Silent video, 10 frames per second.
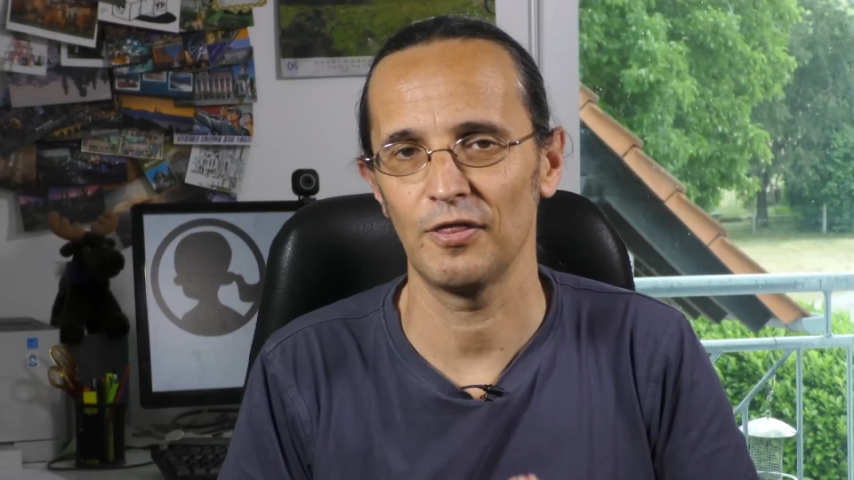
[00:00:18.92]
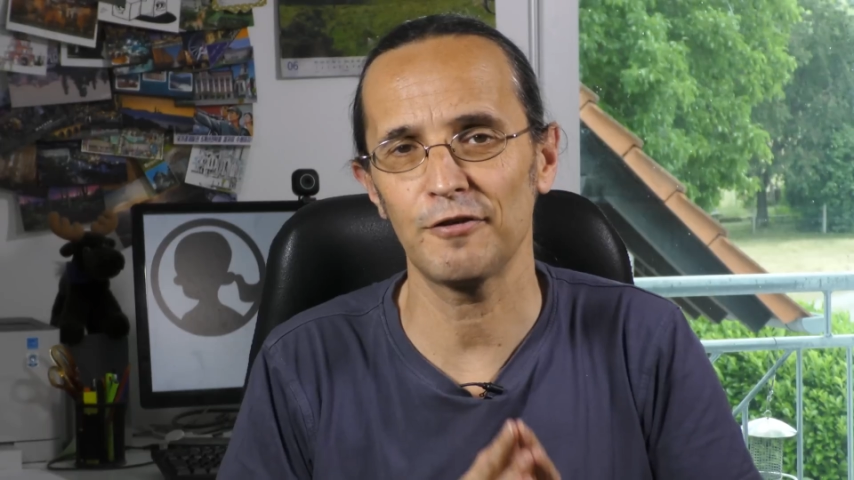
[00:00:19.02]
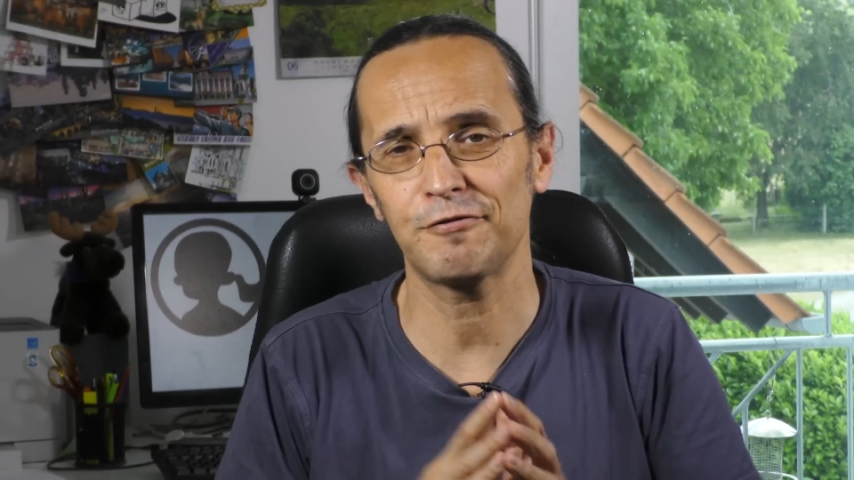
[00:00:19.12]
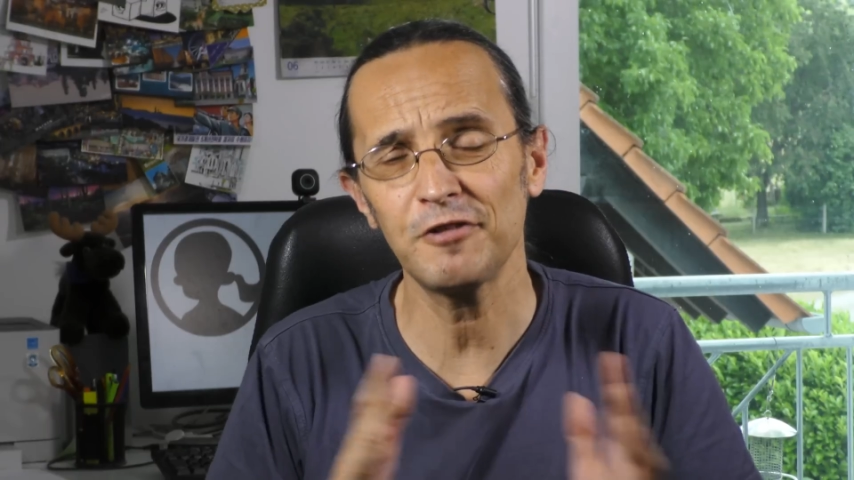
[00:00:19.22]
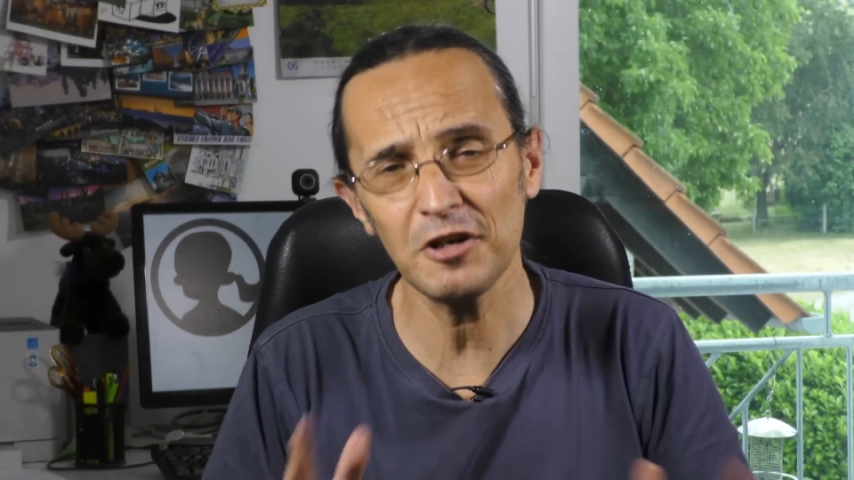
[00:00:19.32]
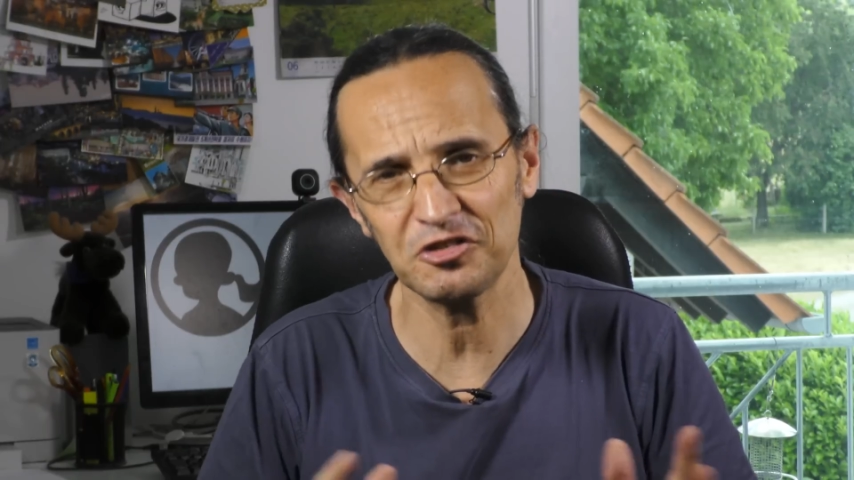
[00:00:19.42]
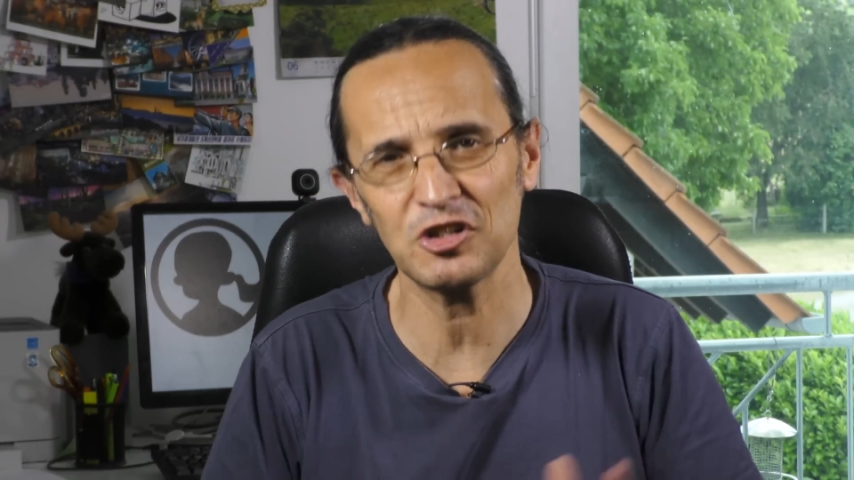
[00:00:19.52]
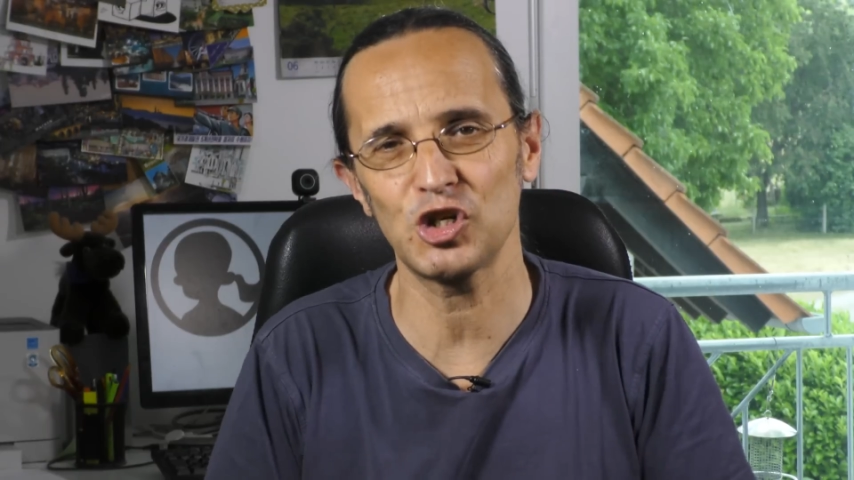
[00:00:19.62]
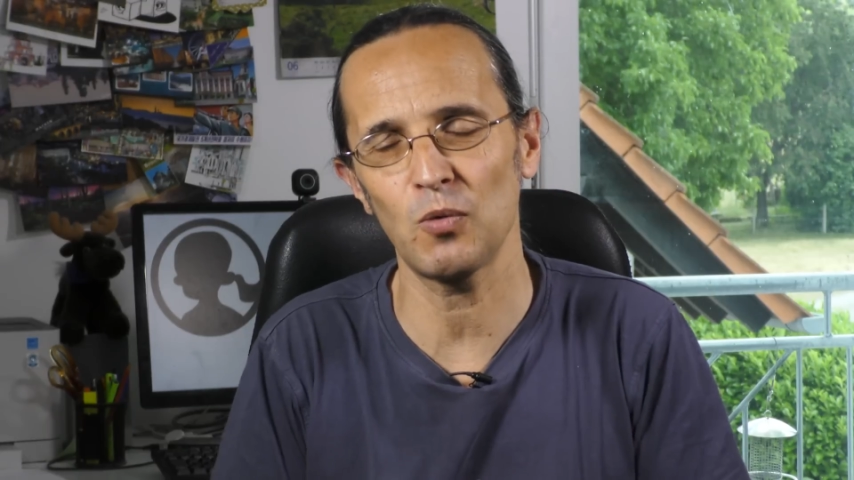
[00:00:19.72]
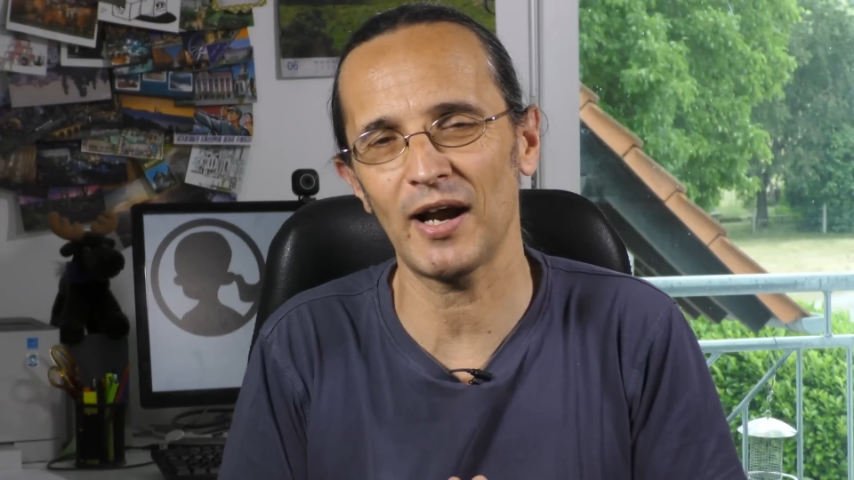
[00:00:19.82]
The first
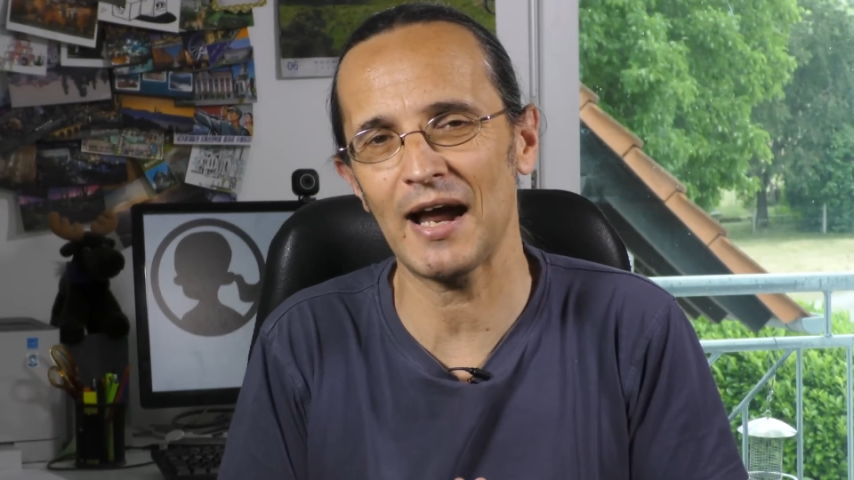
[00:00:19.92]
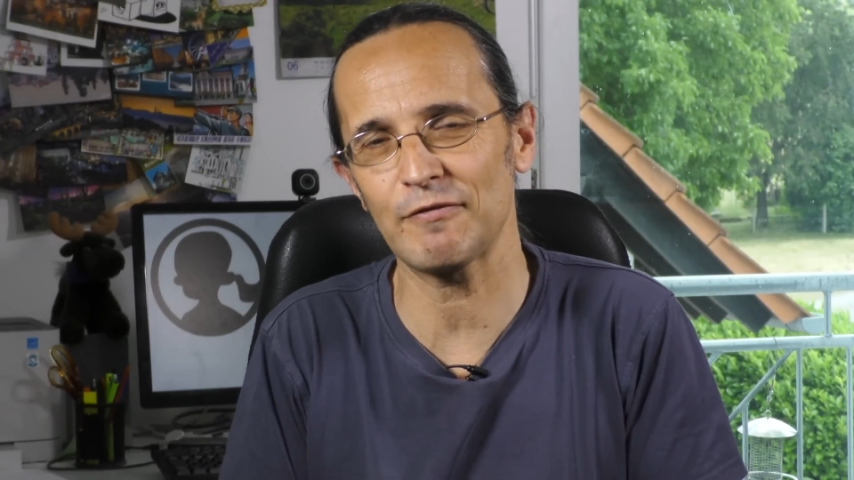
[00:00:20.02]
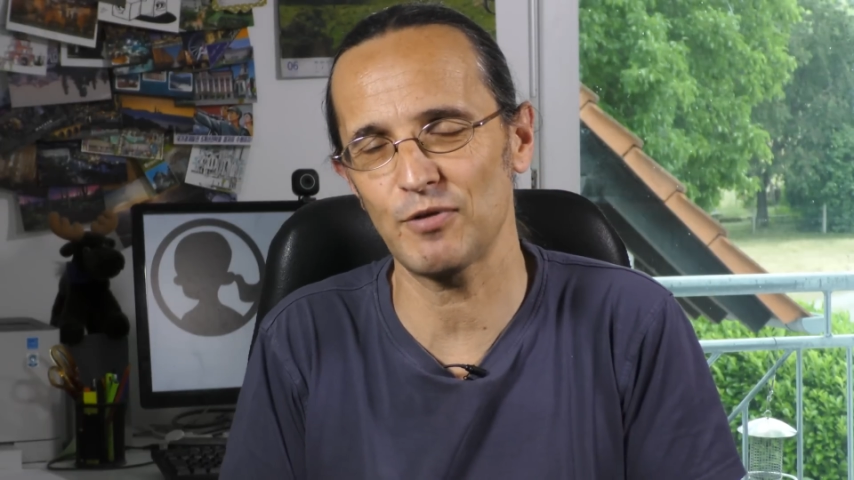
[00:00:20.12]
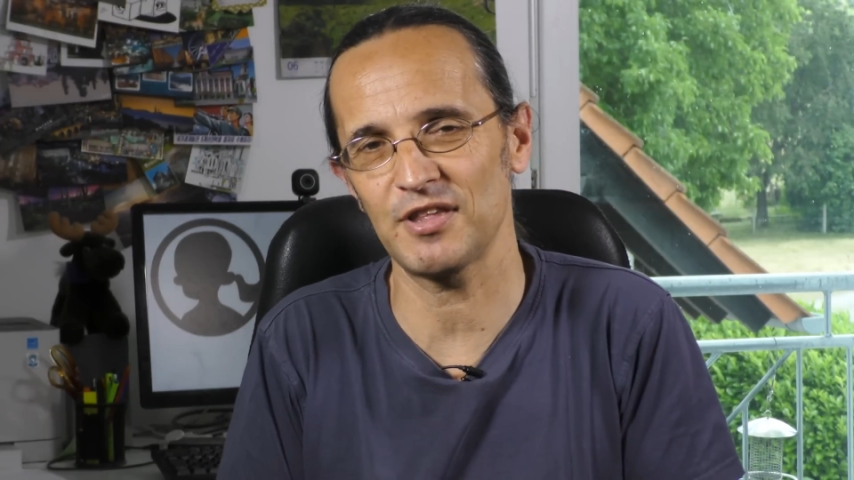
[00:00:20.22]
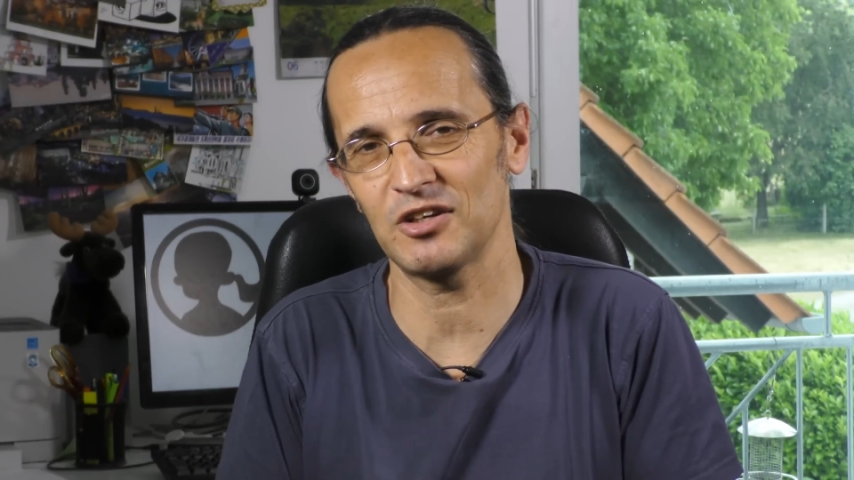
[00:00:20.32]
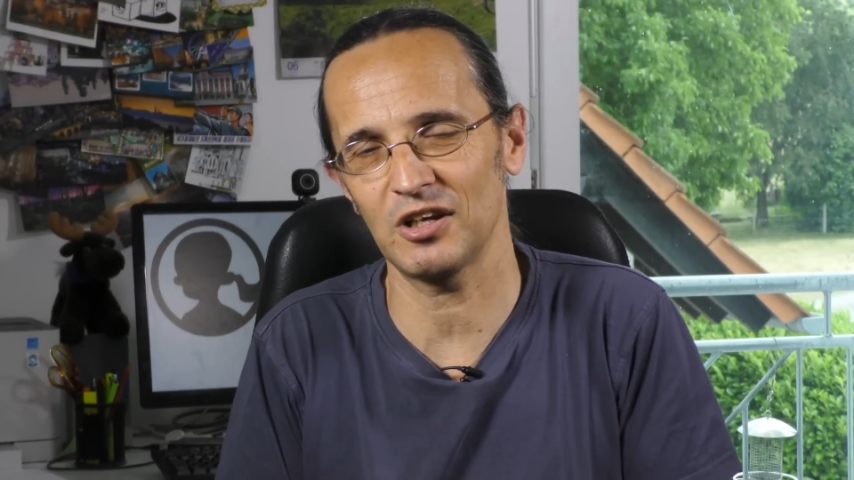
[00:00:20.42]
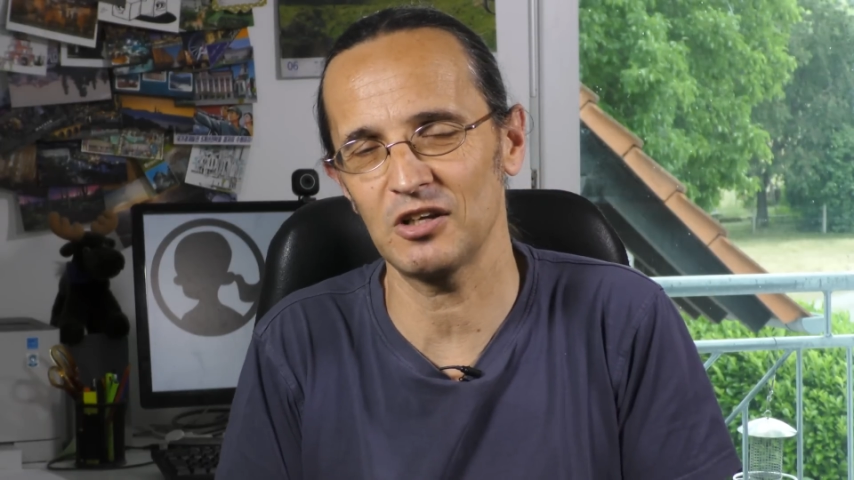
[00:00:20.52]
issue I have with it